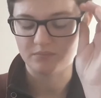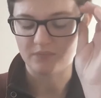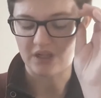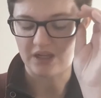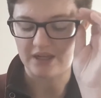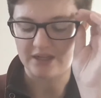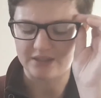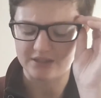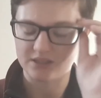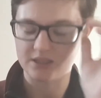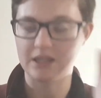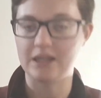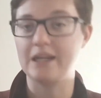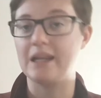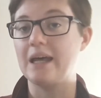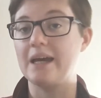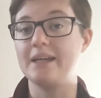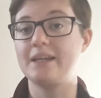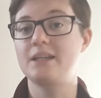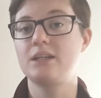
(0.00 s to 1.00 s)
And I
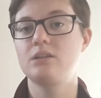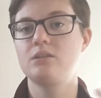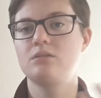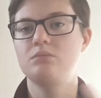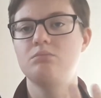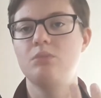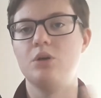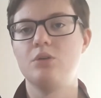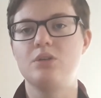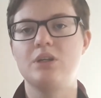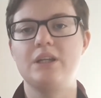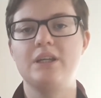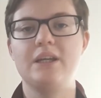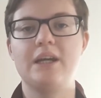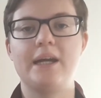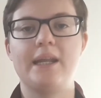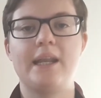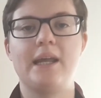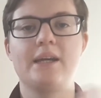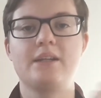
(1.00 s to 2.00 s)
like Mowgli,
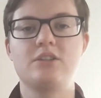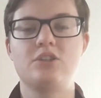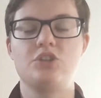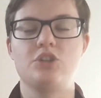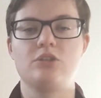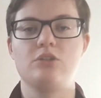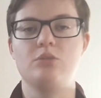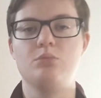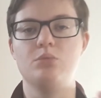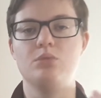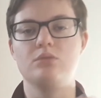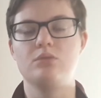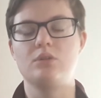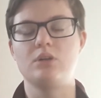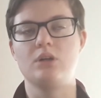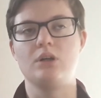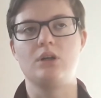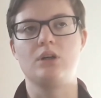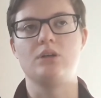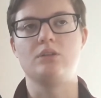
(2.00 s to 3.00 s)
I like the Jungle
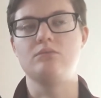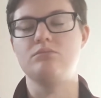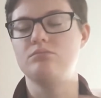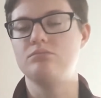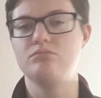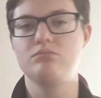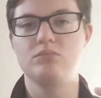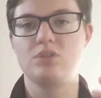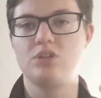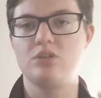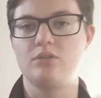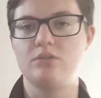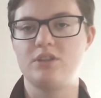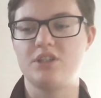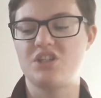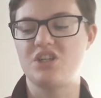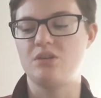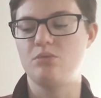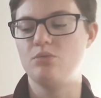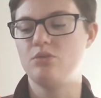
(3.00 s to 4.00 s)
Book, the
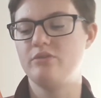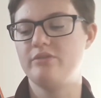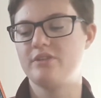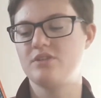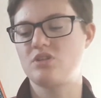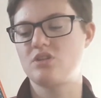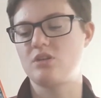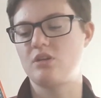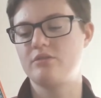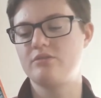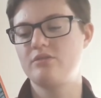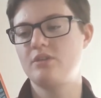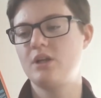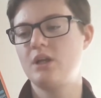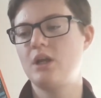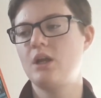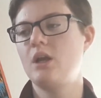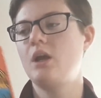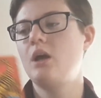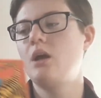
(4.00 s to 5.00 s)
Disney movie and stuff.
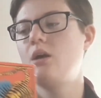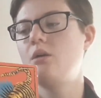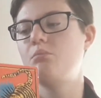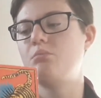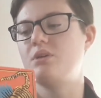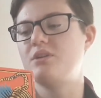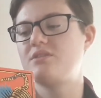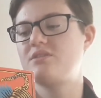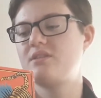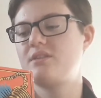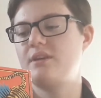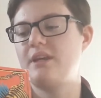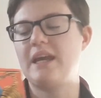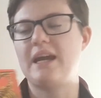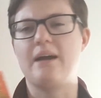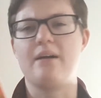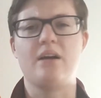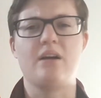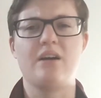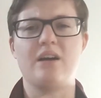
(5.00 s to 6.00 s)
But
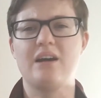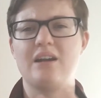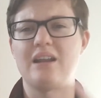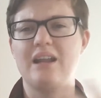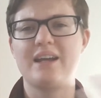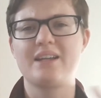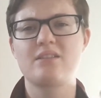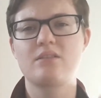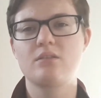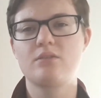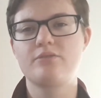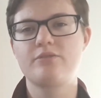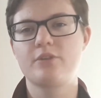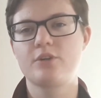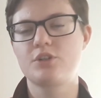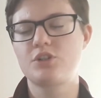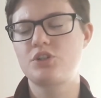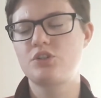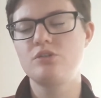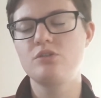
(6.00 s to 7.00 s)
yeah, like the
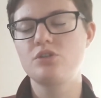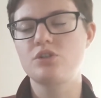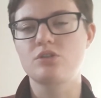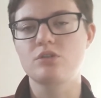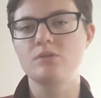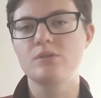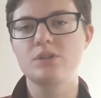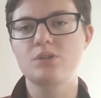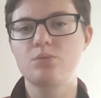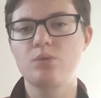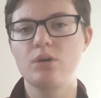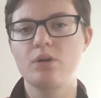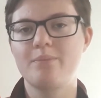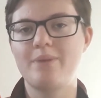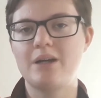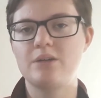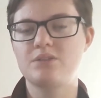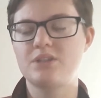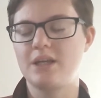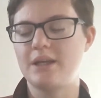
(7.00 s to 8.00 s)
first two stories were
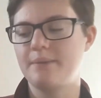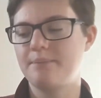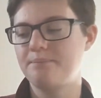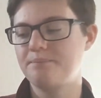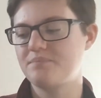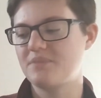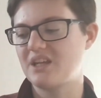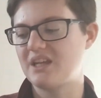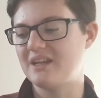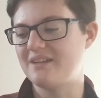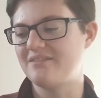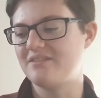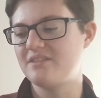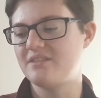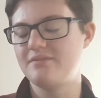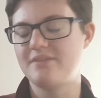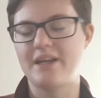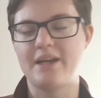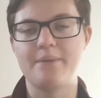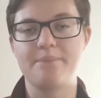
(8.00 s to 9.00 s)
about him, and
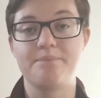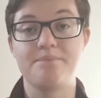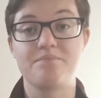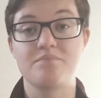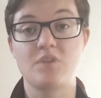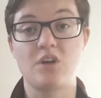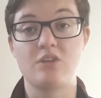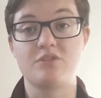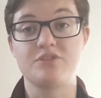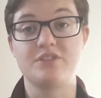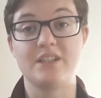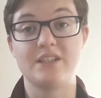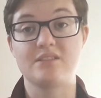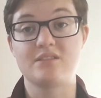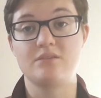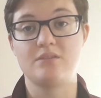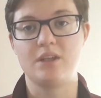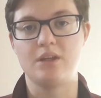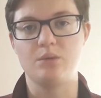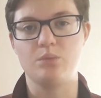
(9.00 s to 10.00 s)
then after
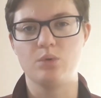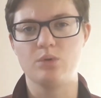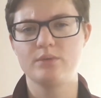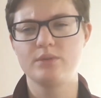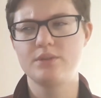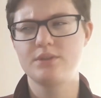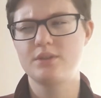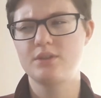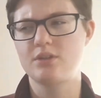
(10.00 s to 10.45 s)
that they weren't.